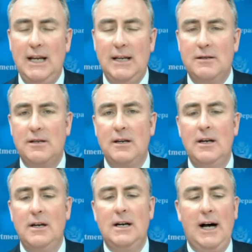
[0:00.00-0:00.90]
It's,
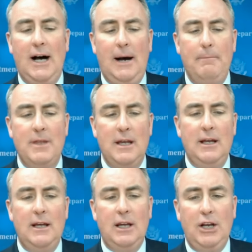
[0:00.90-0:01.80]
um,
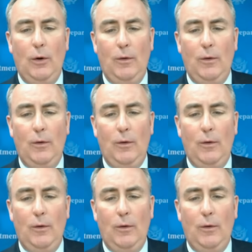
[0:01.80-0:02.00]
you know,